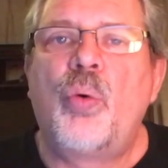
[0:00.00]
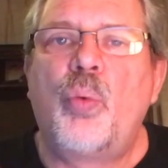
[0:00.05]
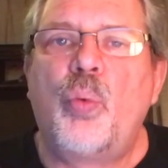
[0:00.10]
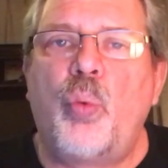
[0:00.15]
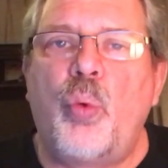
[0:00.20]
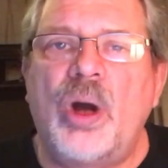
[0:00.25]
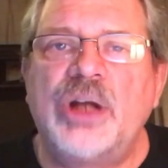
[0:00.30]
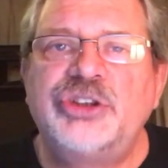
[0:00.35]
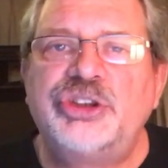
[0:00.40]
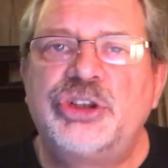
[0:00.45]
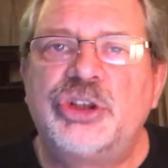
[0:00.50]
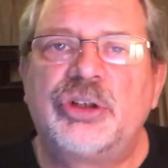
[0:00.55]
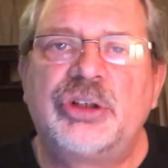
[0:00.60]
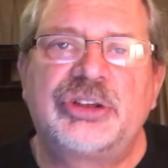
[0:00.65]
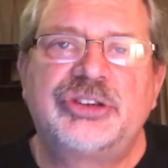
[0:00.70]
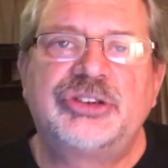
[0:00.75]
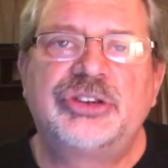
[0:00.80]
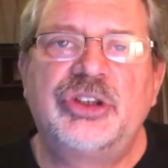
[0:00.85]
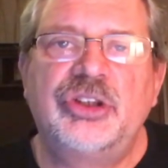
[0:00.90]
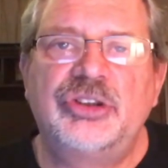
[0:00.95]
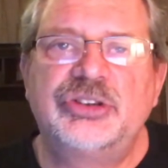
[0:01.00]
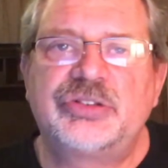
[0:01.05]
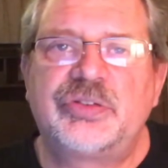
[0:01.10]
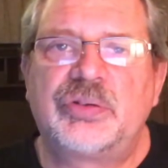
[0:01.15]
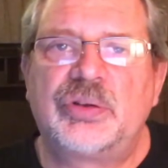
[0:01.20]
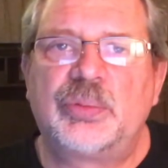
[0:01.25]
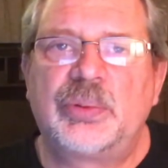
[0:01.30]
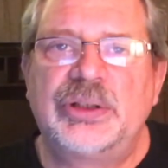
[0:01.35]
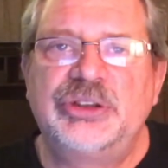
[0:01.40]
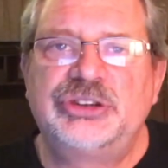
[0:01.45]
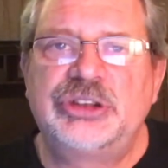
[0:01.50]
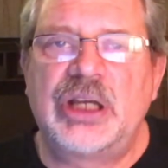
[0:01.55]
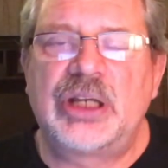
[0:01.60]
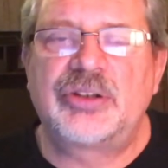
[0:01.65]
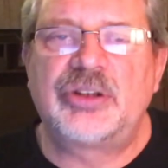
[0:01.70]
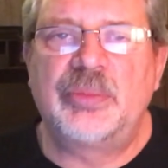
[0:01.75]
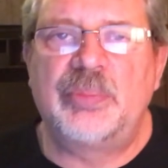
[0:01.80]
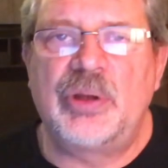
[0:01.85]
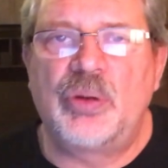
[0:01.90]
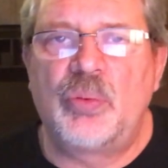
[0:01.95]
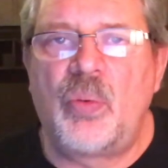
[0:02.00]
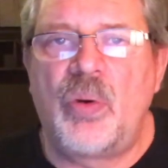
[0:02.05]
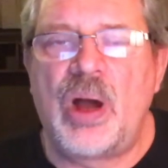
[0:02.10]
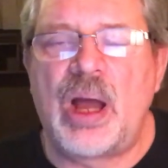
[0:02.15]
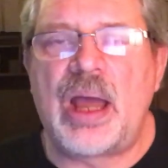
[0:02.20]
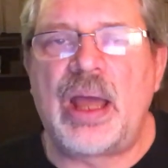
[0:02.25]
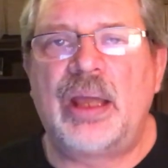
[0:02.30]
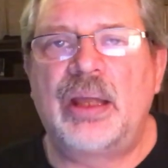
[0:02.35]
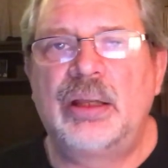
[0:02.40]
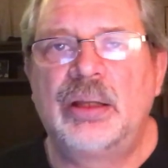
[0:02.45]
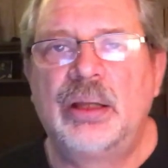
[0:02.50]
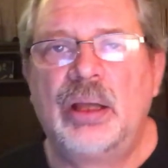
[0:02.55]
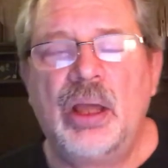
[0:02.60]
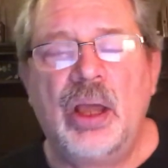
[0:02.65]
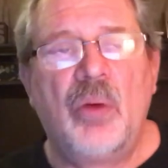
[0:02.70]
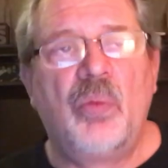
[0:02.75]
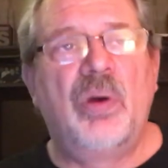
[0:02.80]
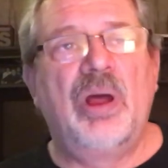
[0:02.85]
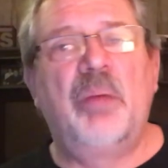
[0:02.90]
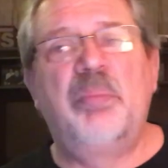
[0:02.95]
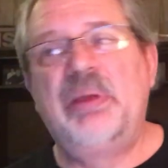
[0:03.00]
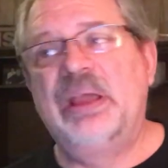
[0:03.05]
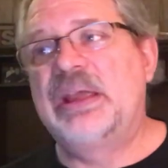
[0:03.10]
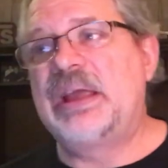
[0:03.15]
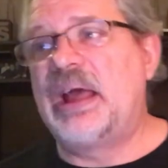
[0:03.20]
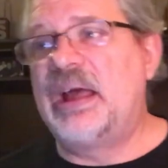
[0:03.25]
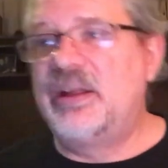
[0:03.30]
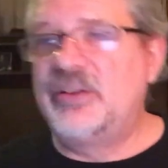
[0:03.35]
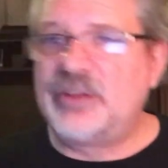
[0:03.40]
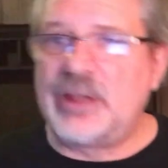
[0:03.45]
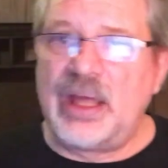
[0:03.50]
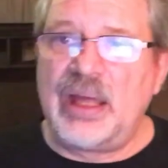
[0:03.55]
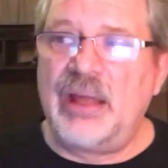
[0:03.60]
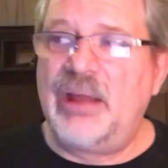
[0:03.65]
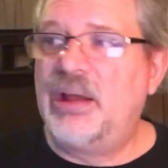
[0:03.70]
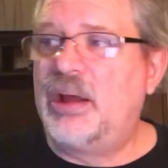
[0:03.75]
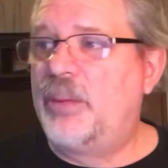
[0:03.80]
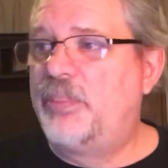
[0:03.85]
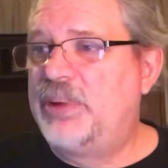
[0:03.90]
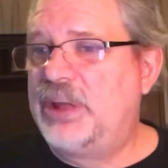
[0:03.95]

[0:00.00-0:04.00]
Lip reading: What's your excuse for rejecting me? Why? Well, because and